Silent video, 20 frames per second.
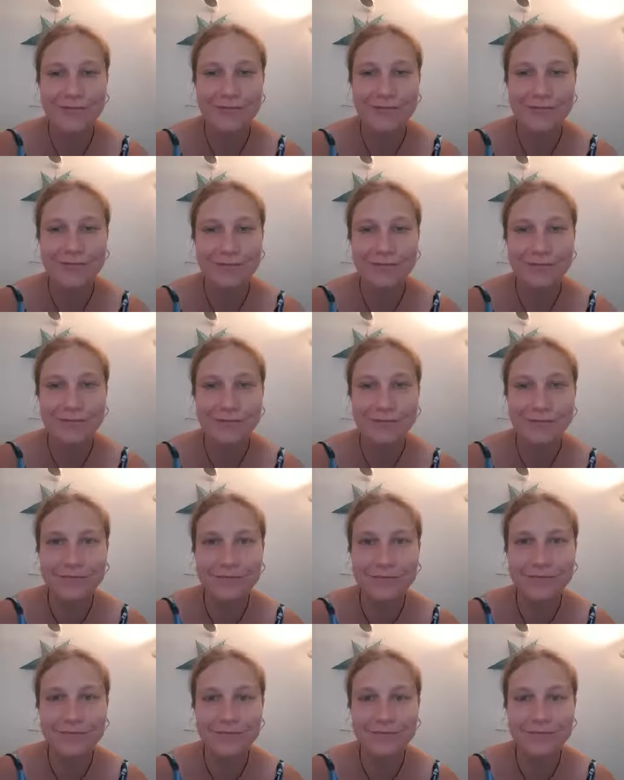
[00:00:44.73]

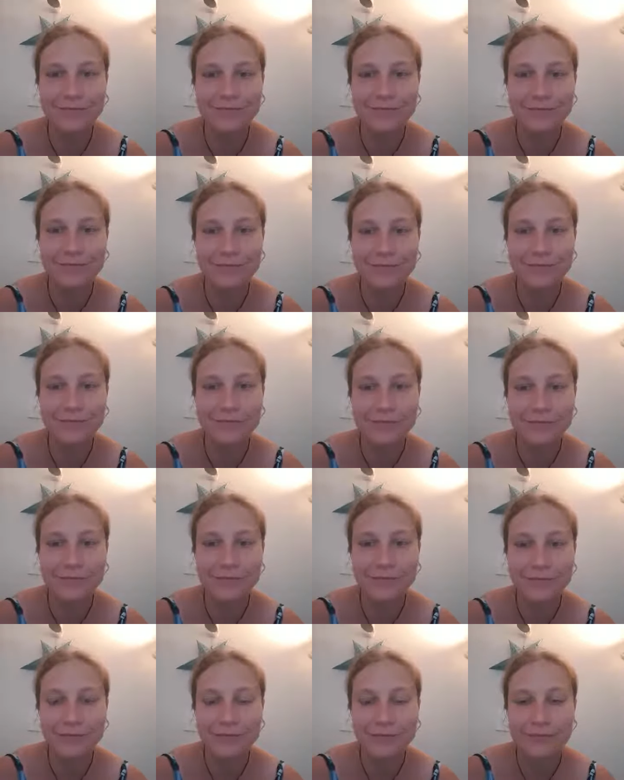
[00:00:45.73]

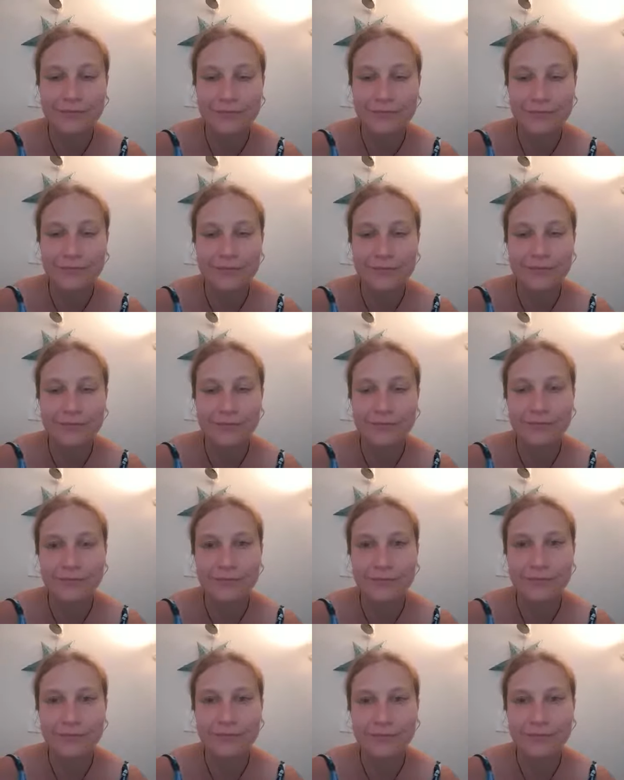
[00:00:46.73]

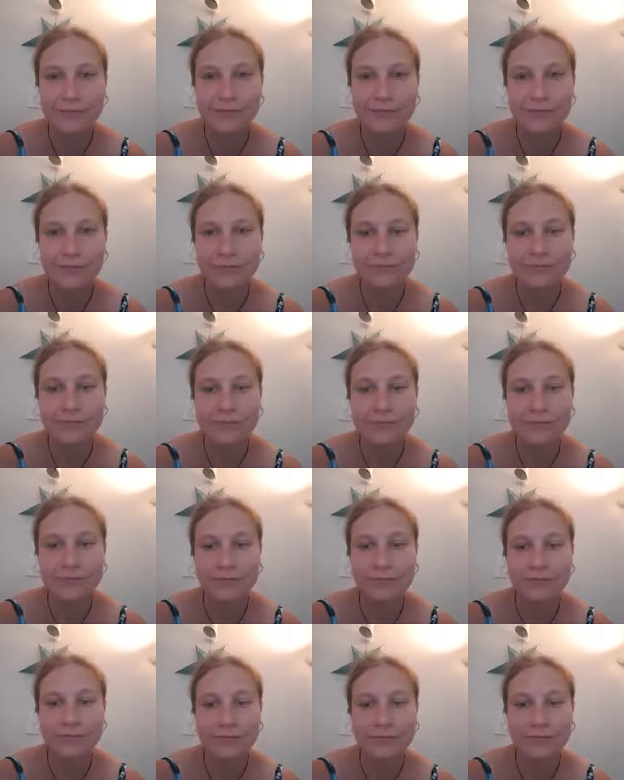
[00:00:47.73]

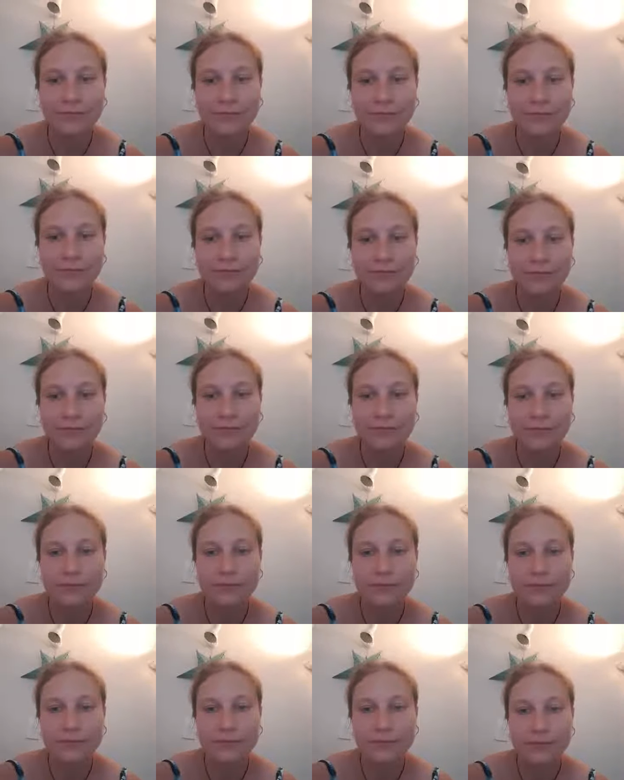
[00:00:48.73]

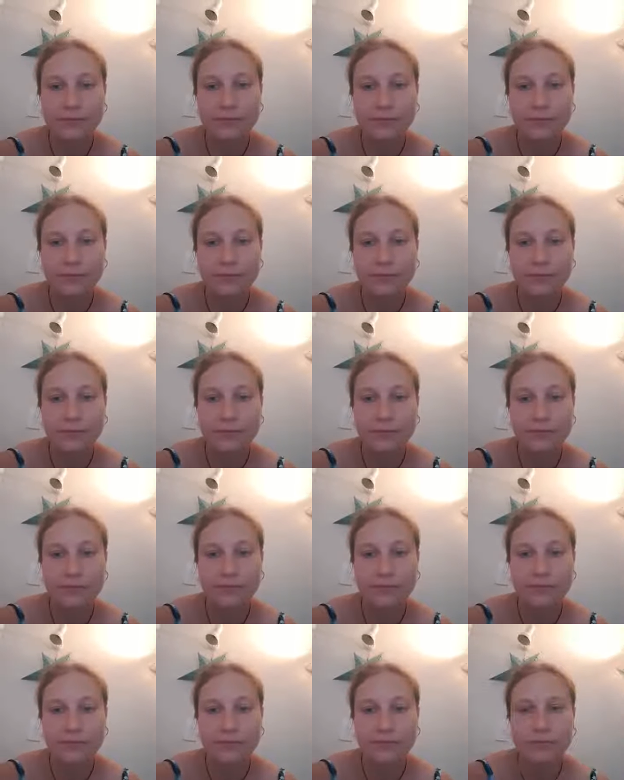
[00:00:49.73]

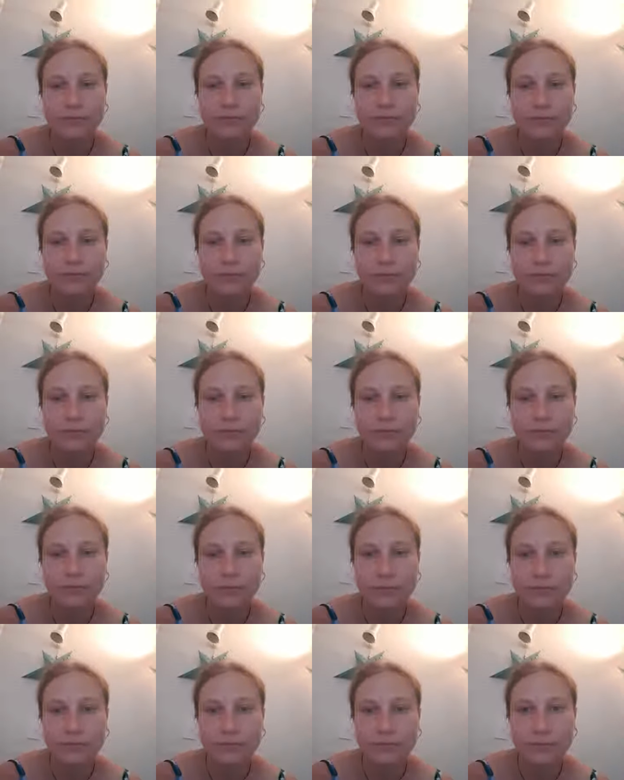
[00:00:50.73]

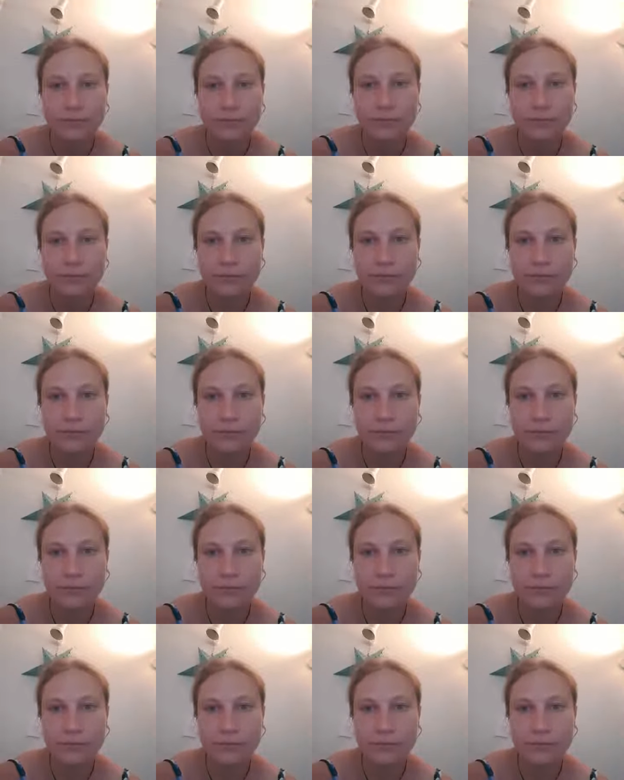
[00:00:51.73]
[no speech]